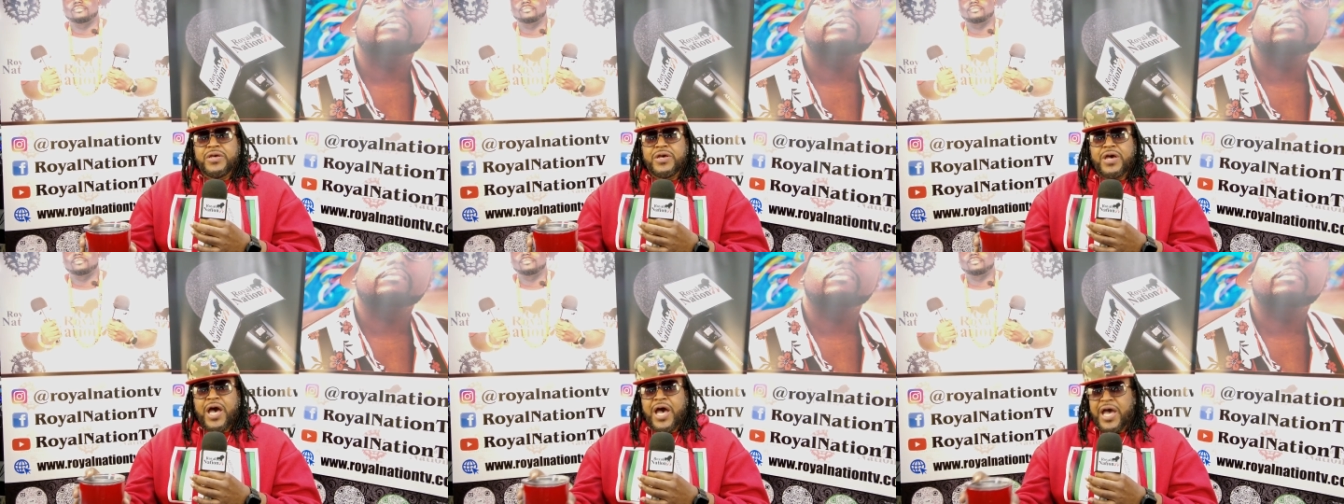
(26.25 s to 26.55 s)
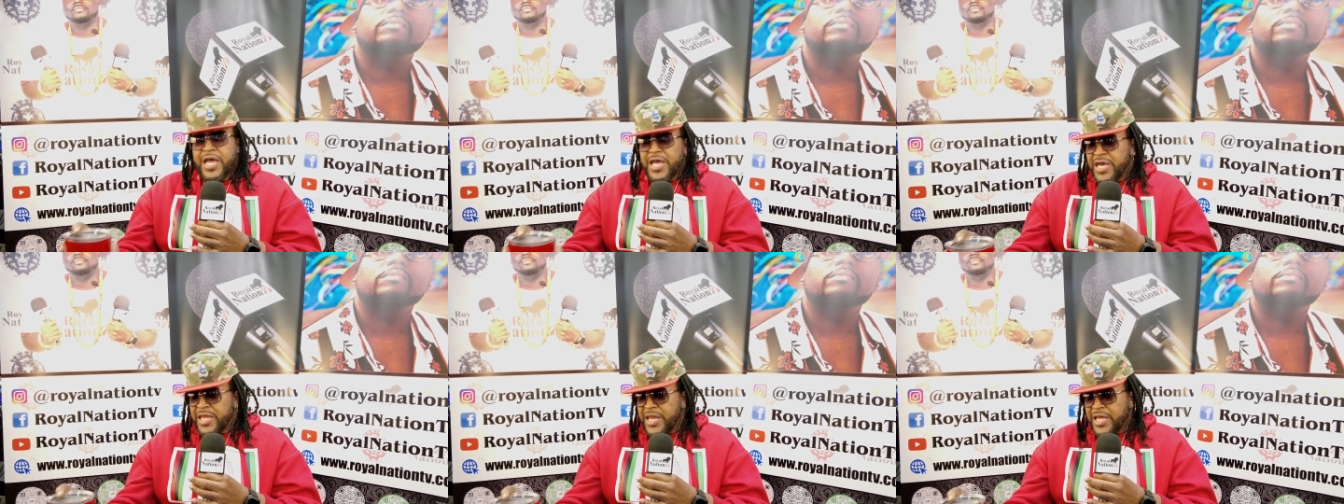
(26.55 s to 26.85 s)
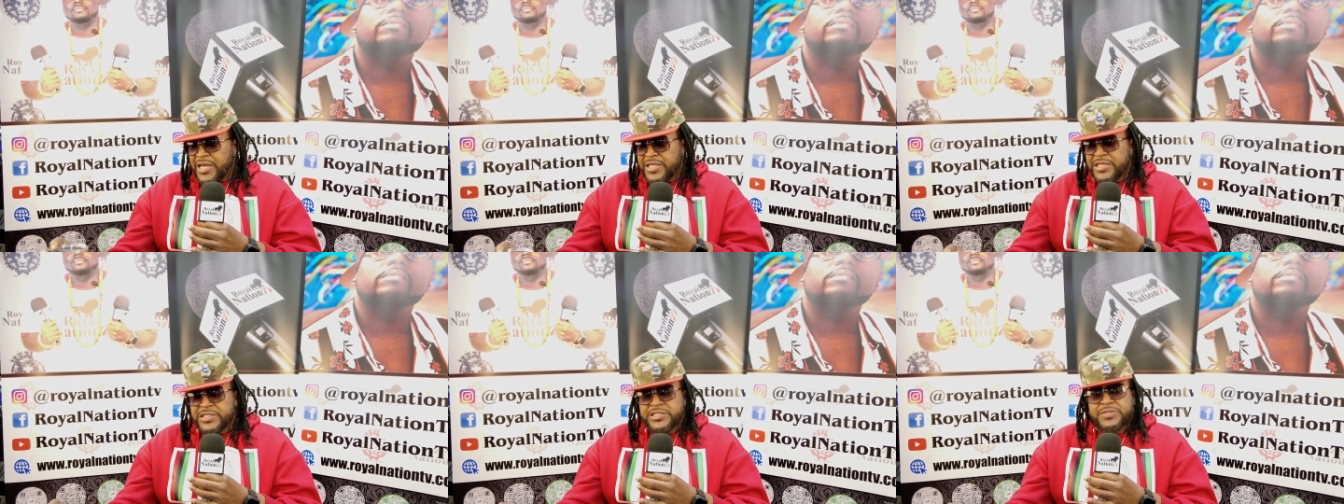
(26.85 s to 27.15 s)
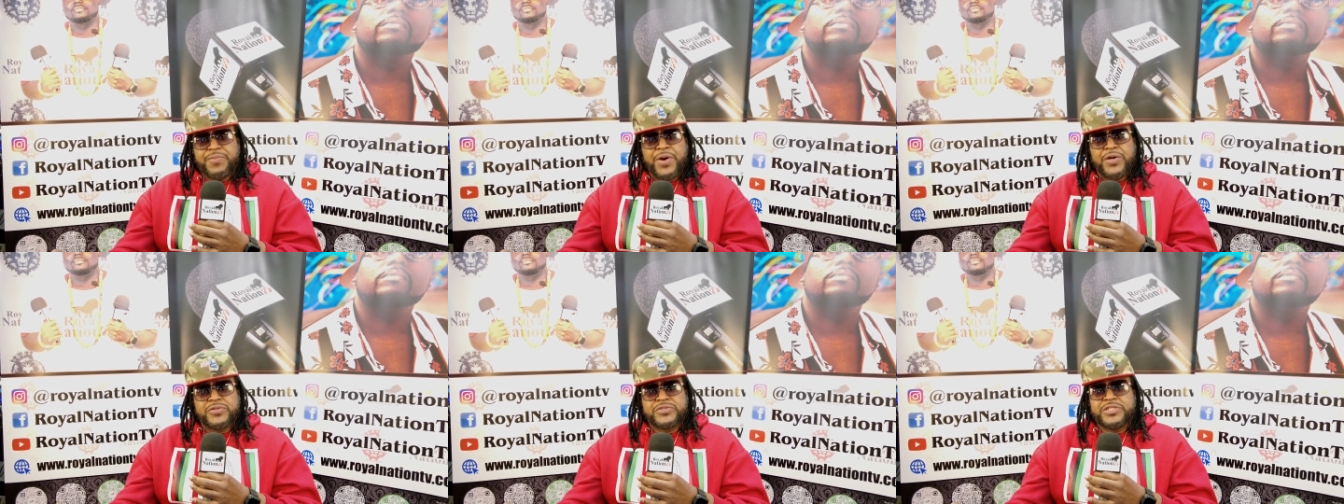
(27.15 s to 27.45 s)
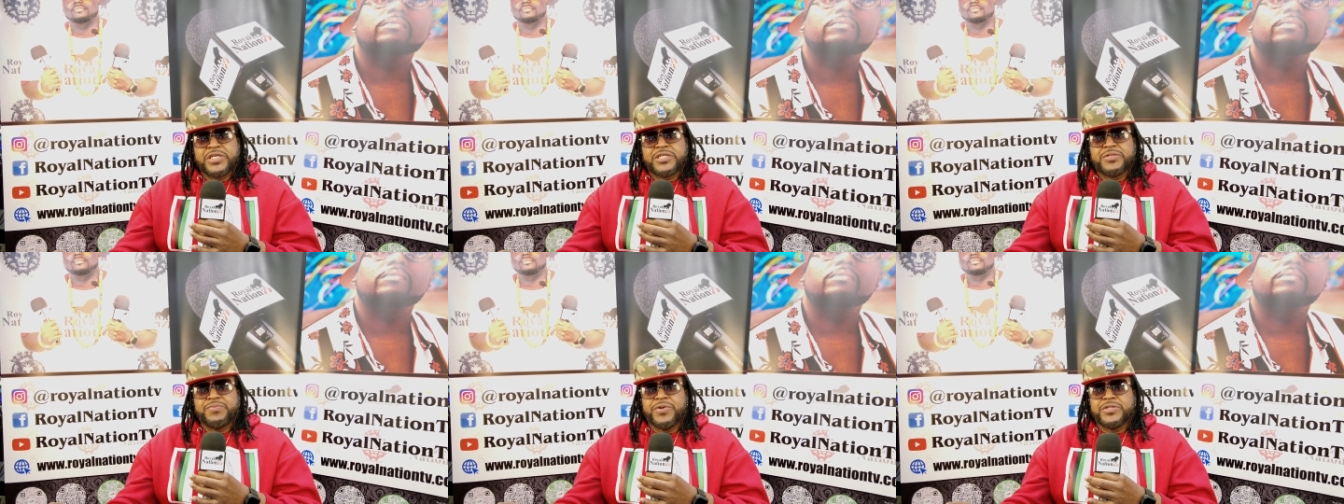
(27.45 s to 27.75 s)
I had at least about
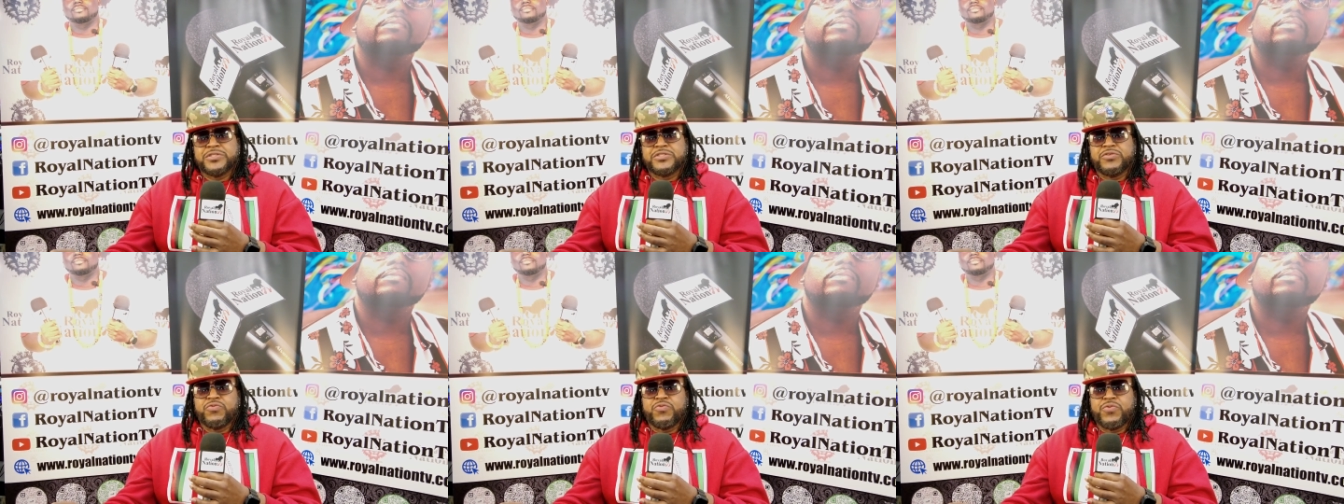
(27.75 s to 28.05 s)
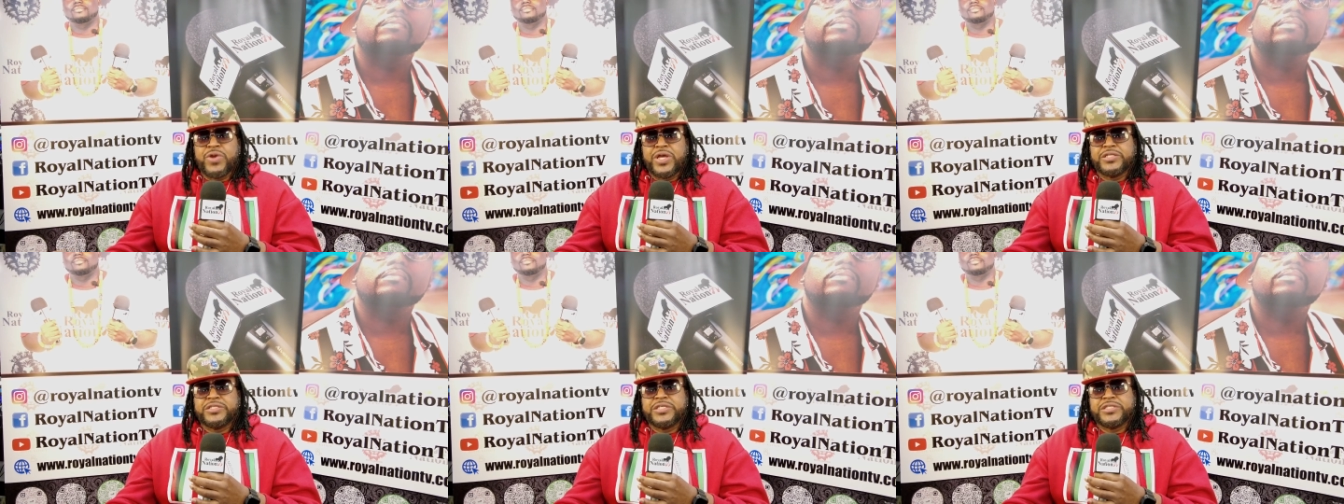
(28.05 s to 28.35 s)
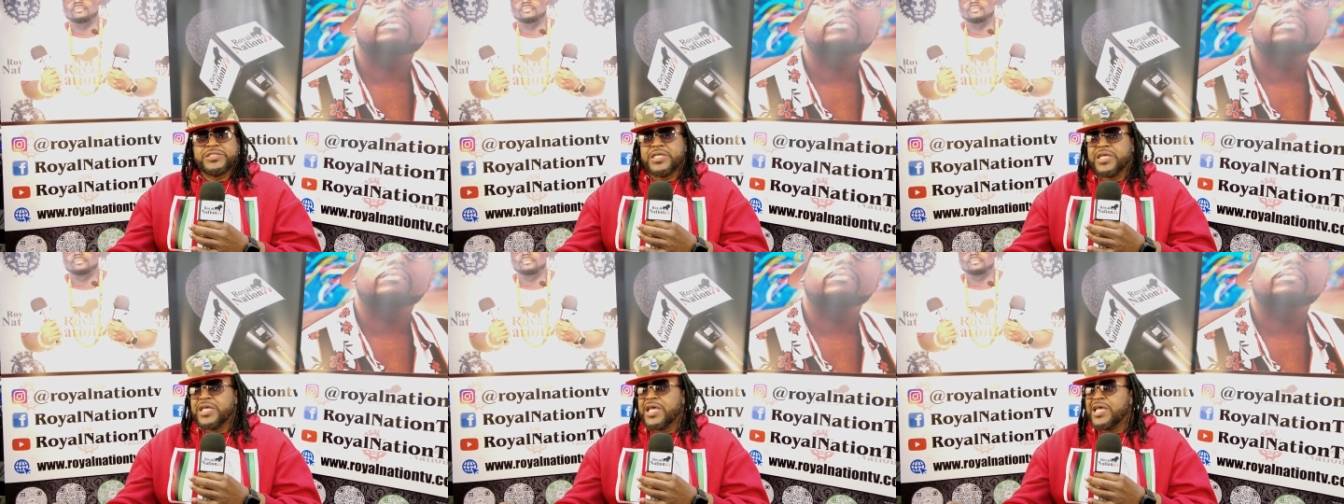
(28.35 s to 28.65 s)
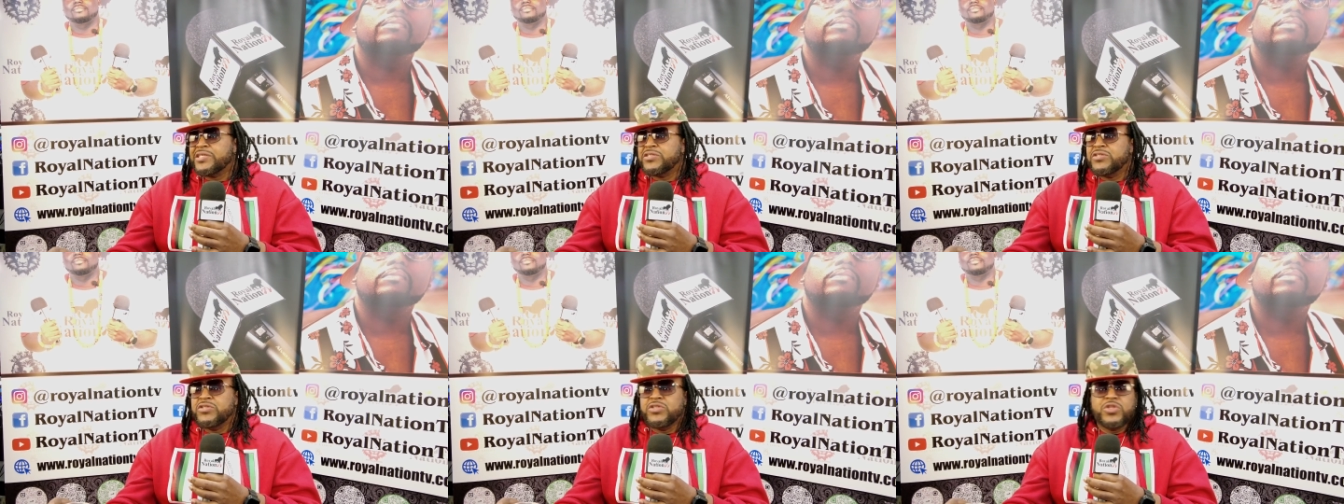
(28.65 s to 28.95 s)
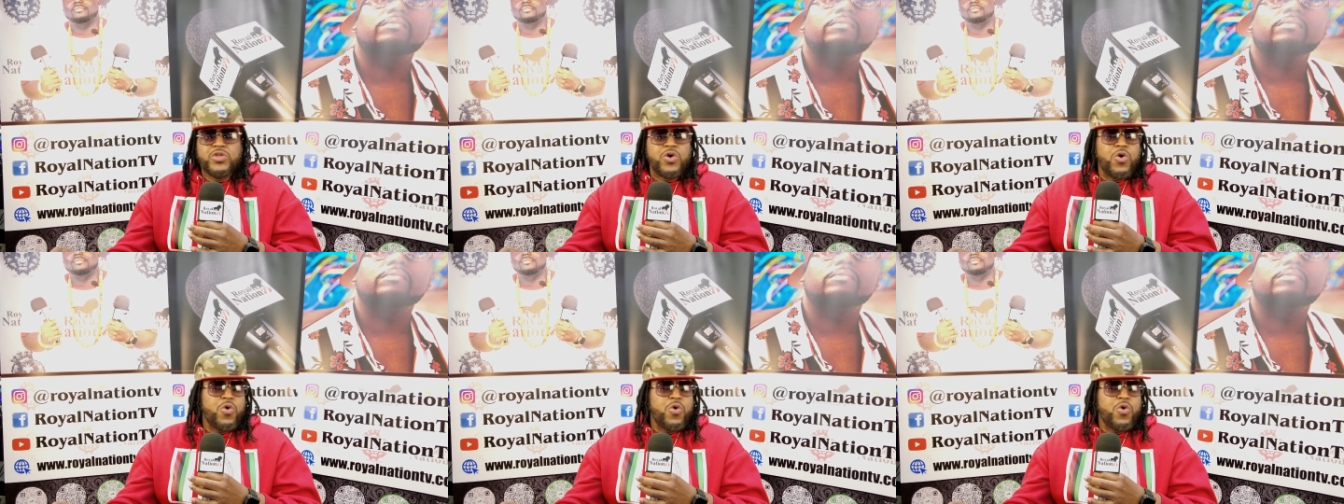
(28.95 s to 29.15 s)
six months of rent just in case no